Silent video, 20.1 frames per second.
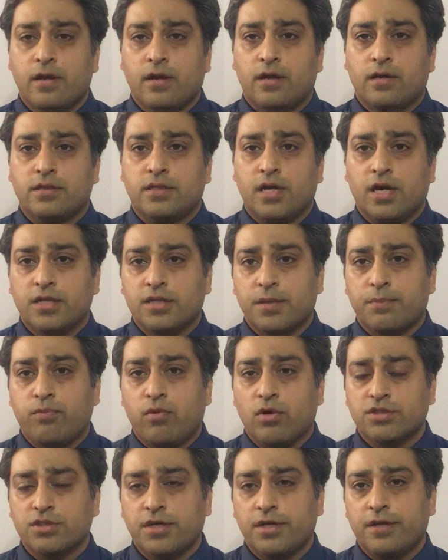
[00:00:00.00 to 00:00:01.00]
The other
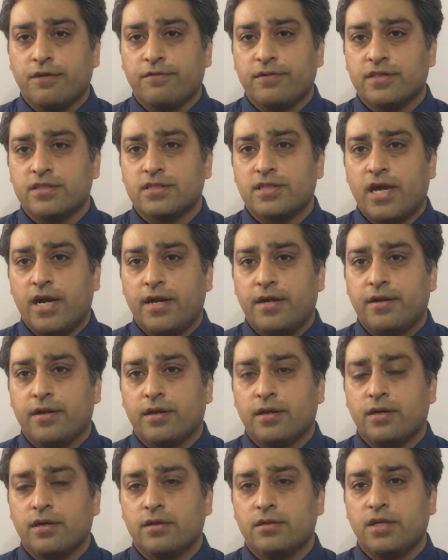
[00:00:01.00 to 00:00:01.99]
positive is that
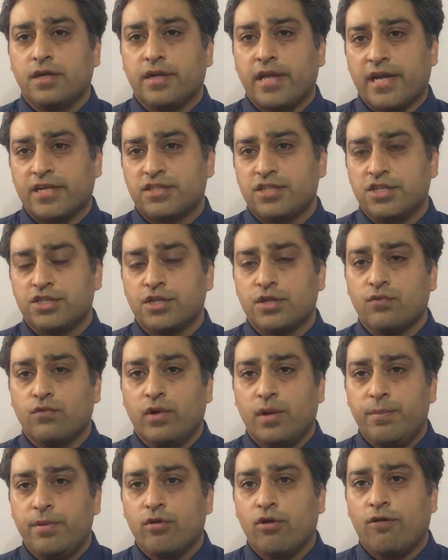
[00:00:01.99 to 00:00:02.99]
the taxation
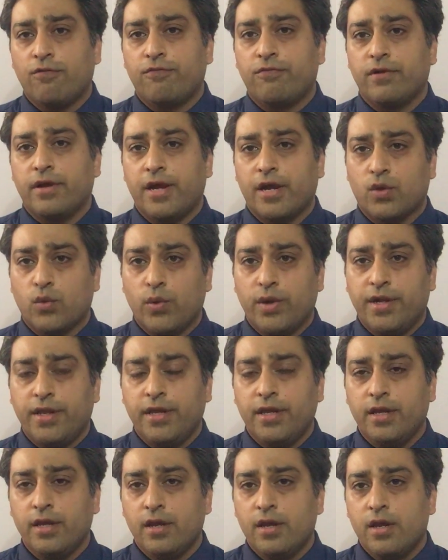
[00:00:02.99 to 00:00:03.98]
will be of
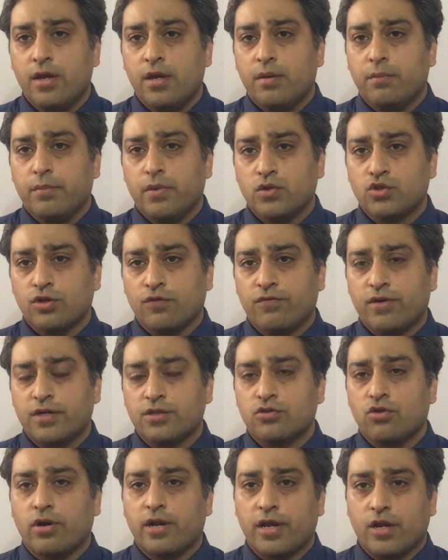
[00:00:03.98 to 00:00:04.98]
equity mutual
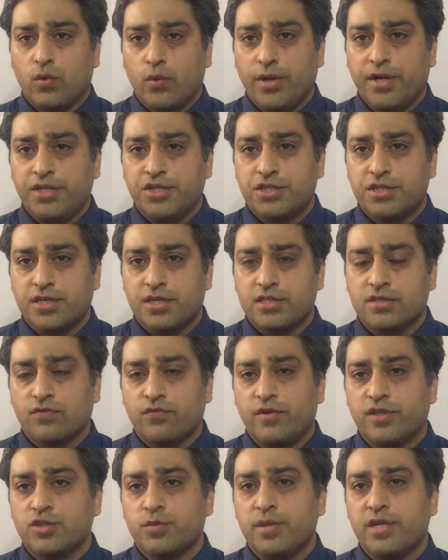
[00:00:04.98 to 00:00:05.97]
funds or equity shares,
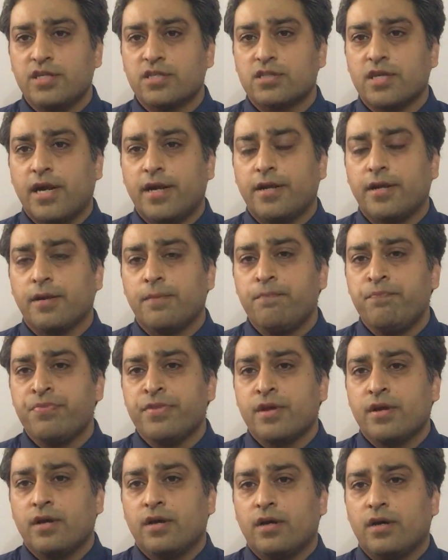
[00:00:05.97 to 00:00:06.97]
which means that
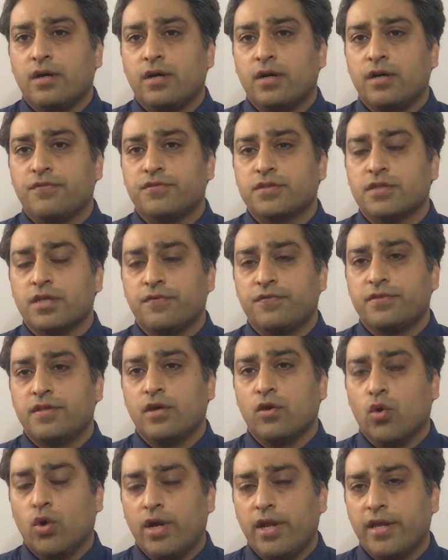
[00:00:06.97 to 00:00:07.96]
if the
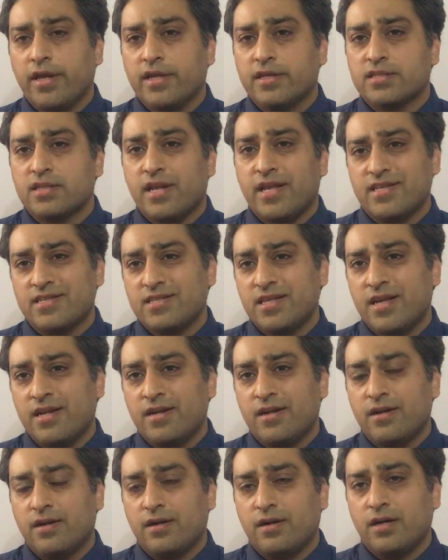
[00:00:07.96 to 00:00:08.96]
holding is less
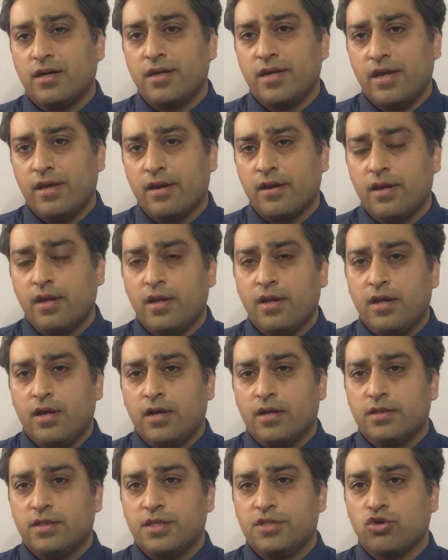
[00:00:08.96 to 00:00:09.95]
than a year,
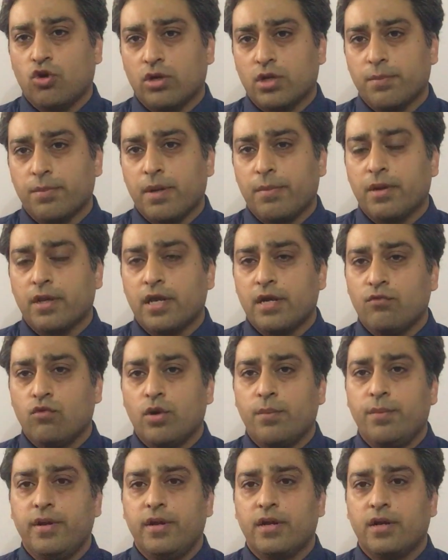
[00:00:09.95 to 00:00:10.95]
the short-term capital gain
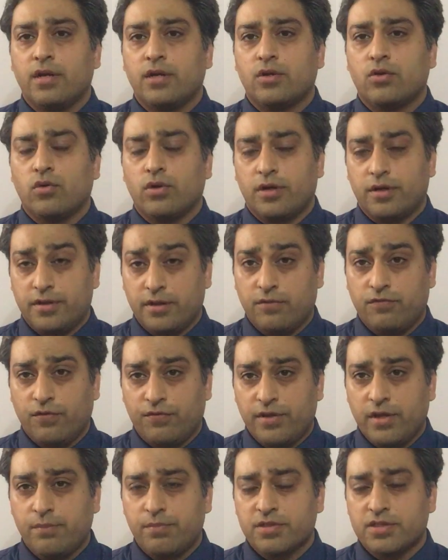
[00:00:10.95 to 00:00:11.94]
would be
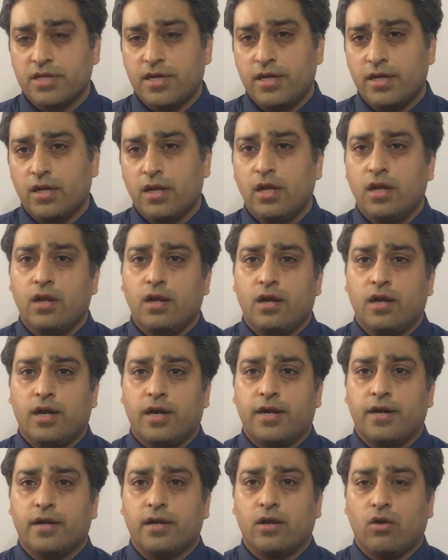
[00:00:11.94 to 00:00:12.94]
15%
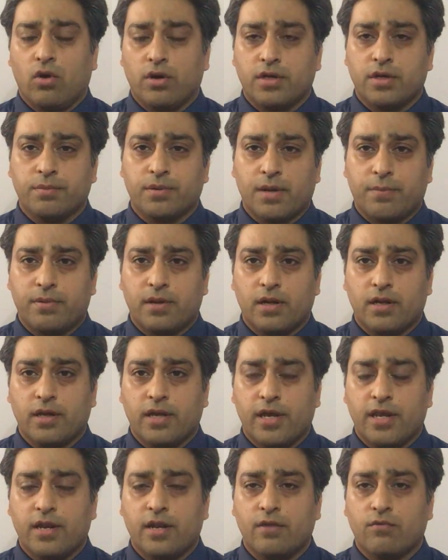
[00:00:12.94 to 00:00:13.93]
and the long-term capital
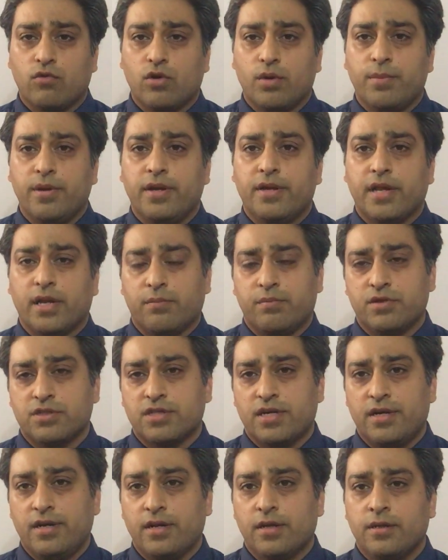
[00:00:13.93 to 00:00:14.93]
gain would be
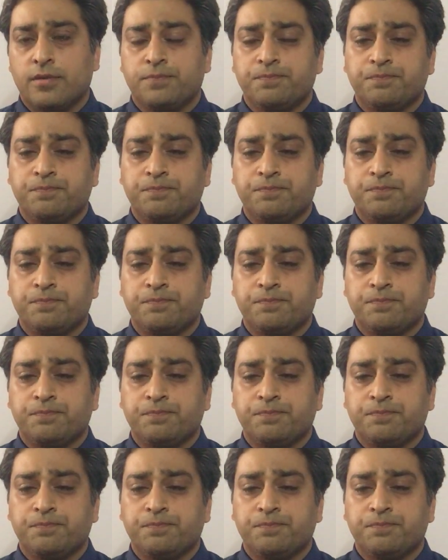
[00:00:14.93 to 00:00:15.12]
10%